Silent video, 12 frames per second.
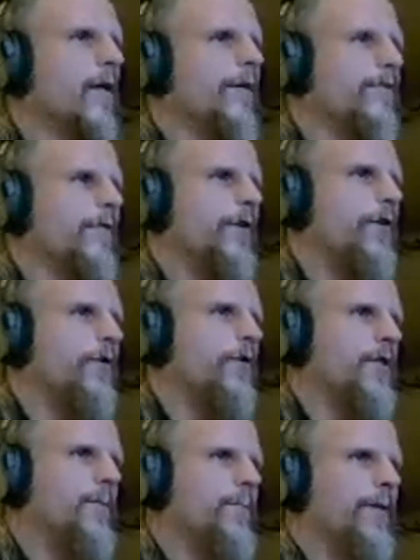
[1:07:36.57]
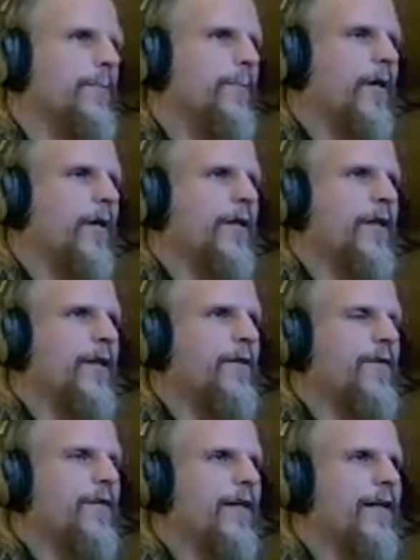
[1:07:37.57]
if there's some people on
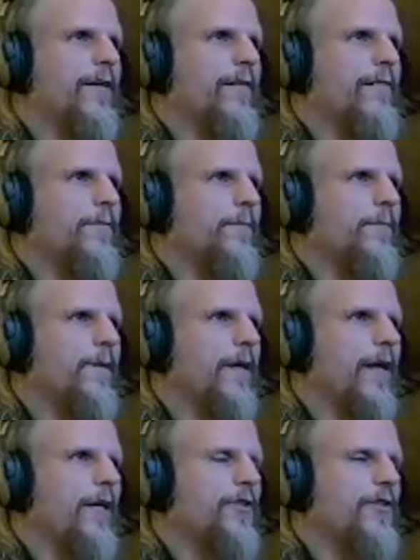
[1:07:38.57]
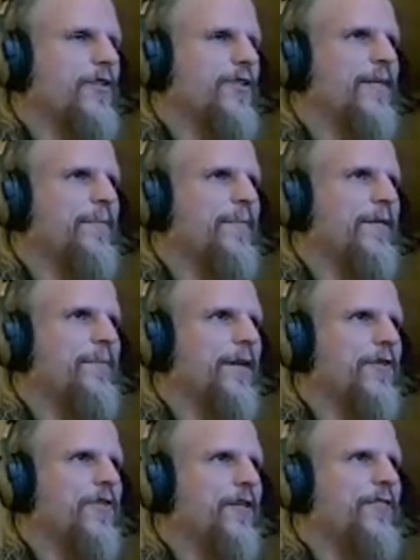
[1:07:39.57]
here that have actually seen me
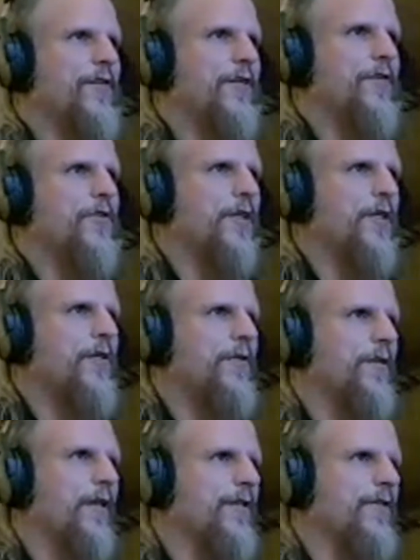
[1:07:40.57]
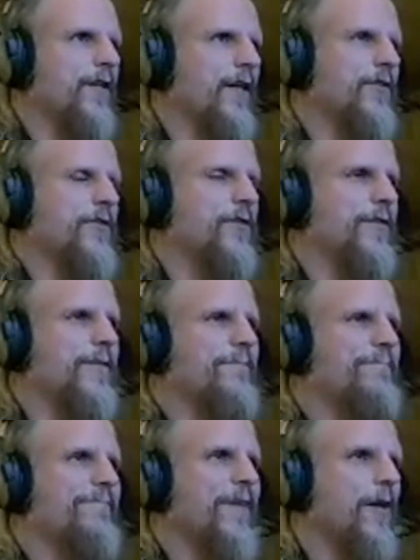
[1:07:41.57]
about 7 years ago that has
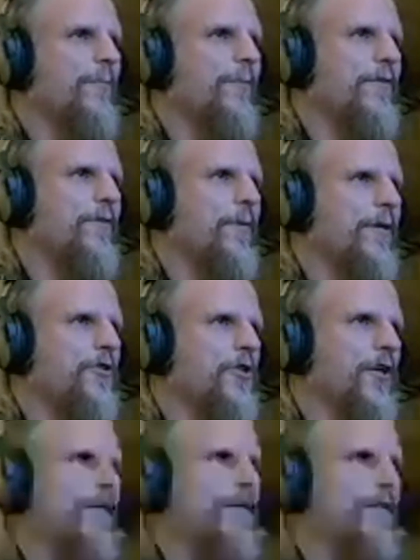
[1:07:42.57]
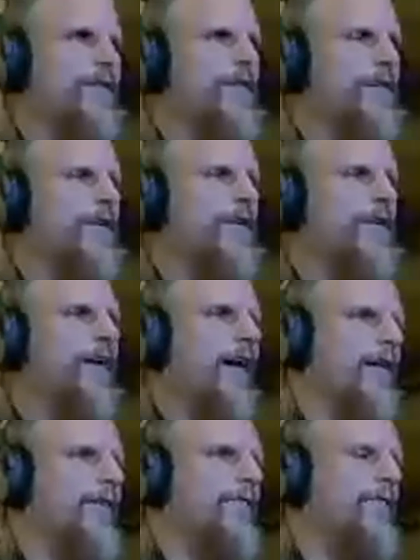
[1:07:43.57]
actually helped me through my journeys,
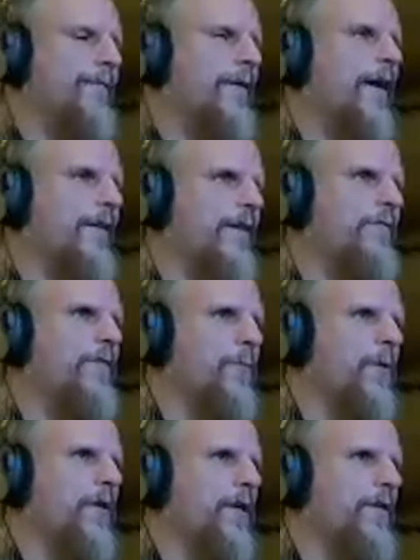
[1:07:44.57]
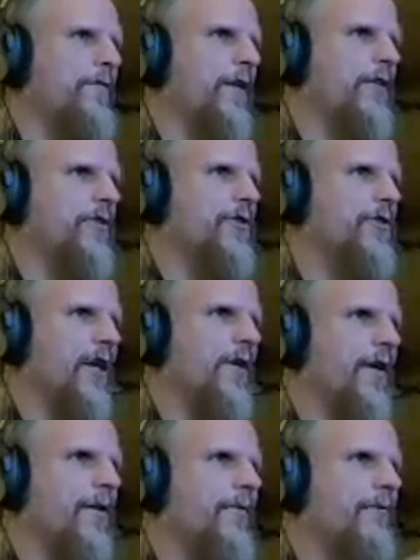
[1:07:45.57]
I definitely want to give you guys a
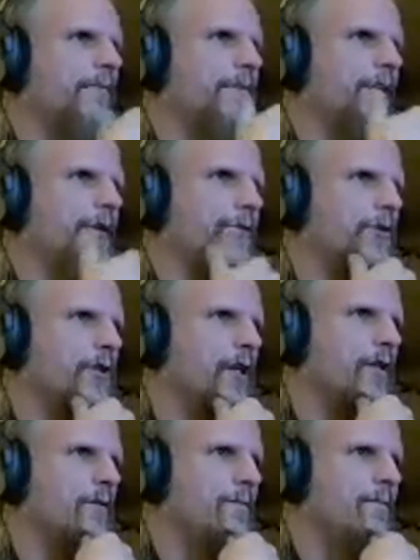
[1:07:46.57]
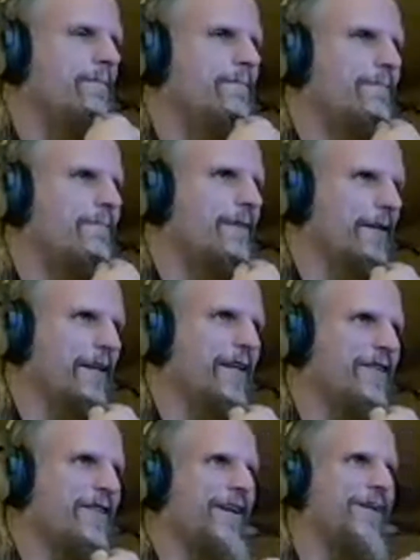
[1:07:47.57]
shout out here on the channel.
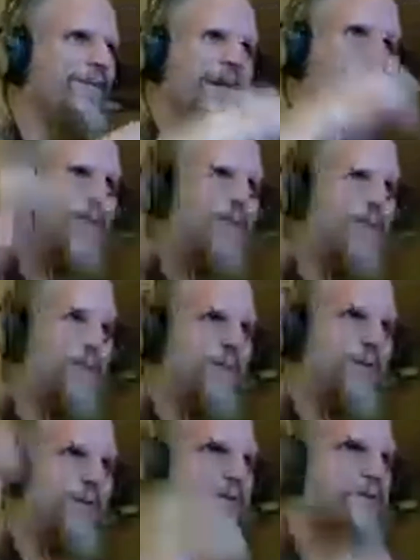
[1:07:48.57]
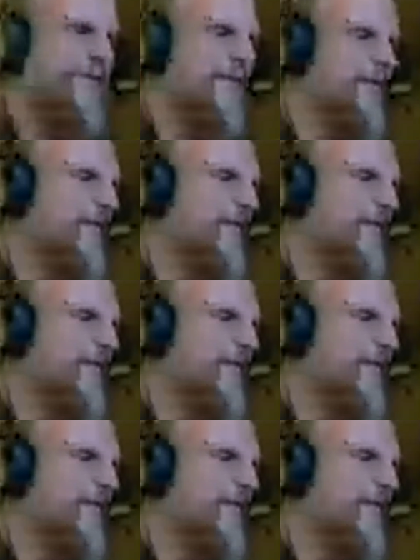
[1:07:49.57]
And yes, I'm now a YouTuber.